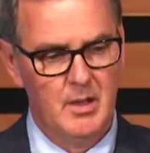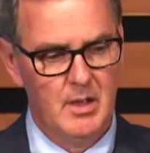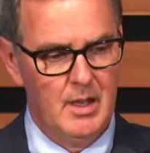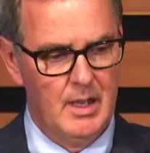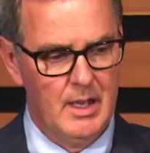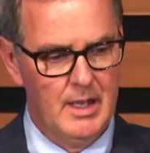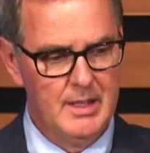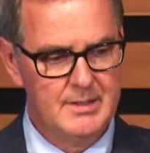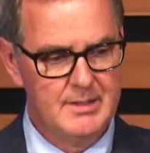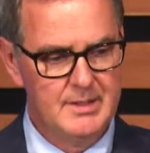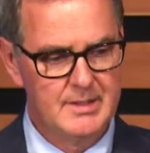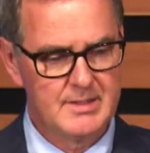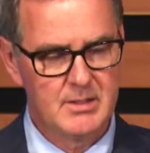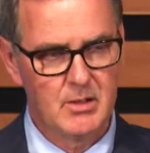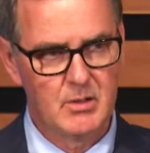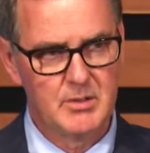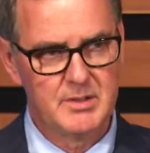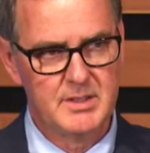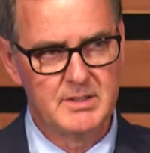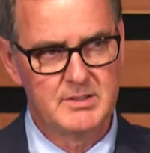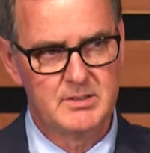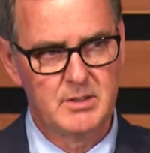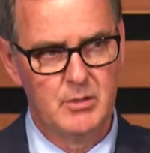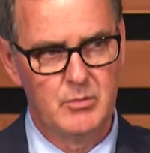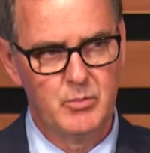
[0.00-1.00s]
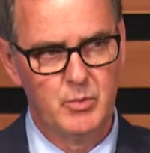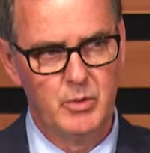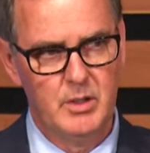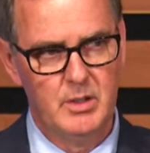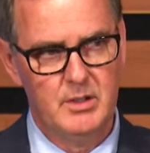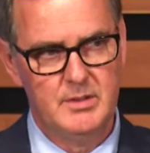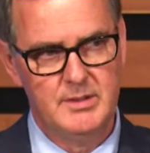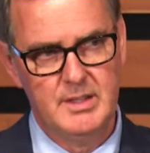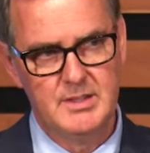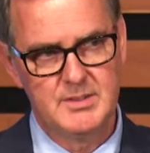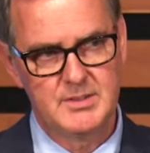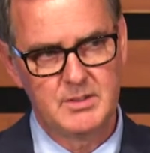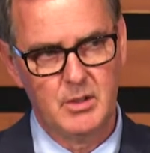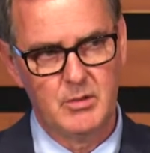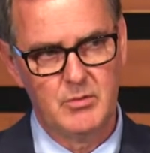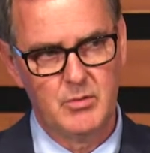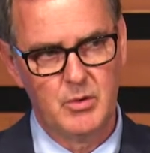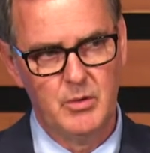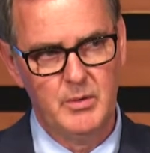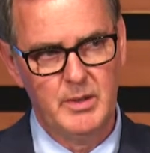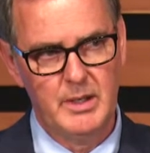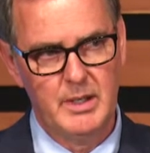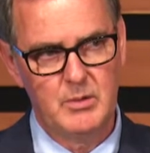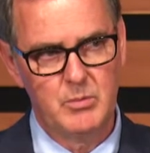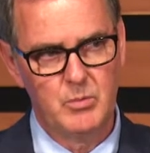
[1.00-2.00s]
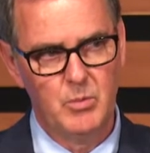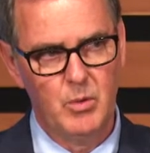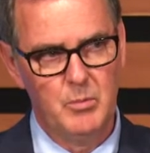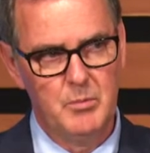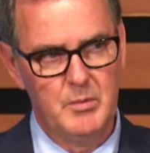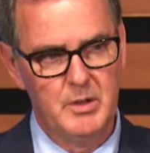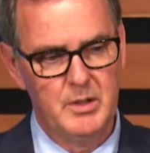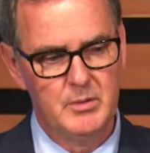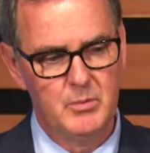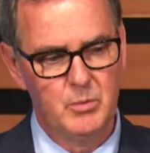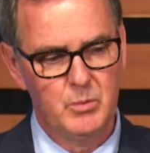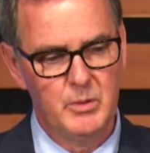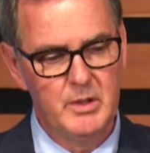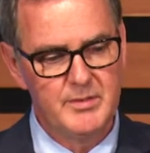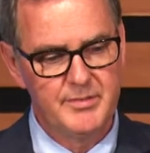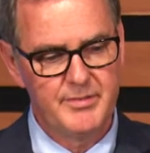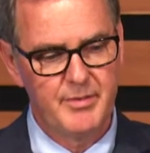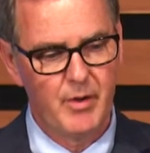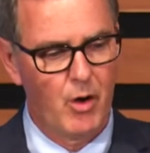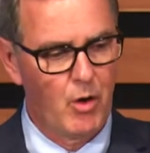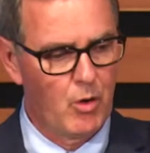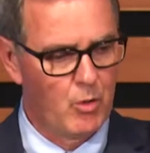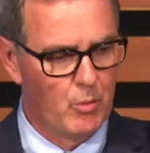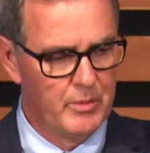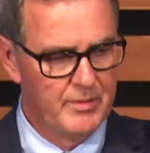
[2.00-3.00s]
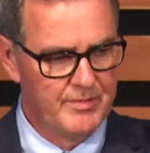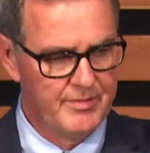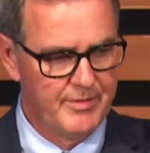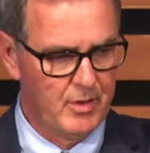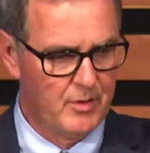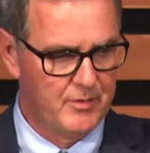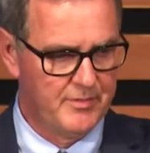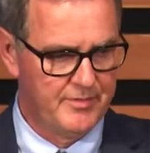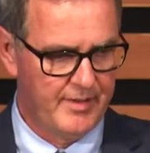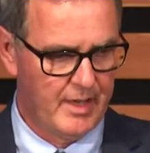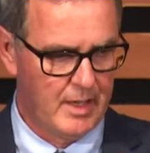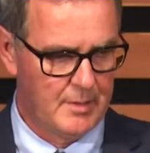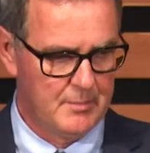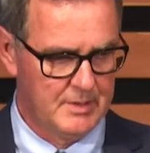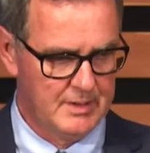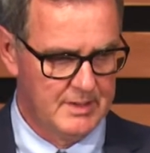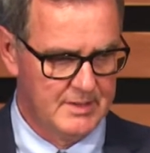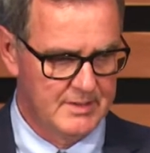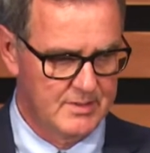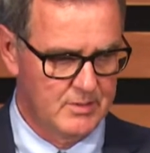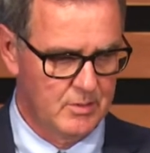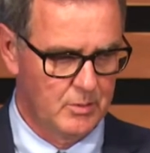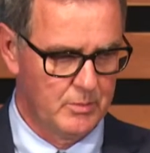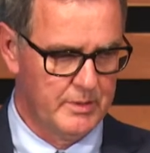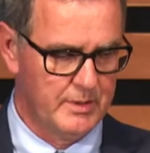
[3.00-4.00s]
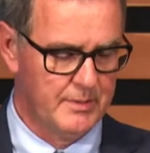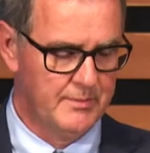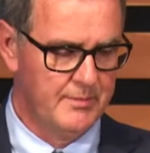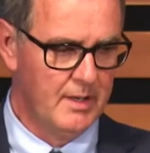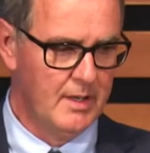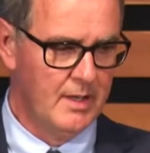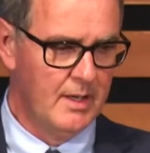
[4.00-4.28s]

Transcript: and these are discovered in women with or without family history.